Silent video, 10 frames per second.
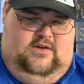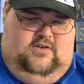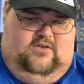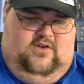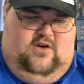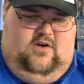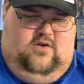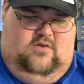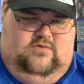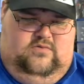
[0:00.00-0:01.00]

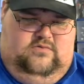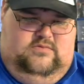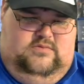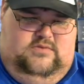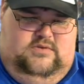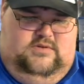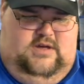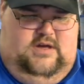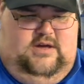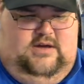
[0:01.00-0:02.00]
So
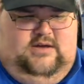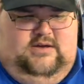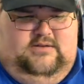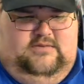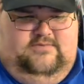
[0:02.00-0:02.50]
I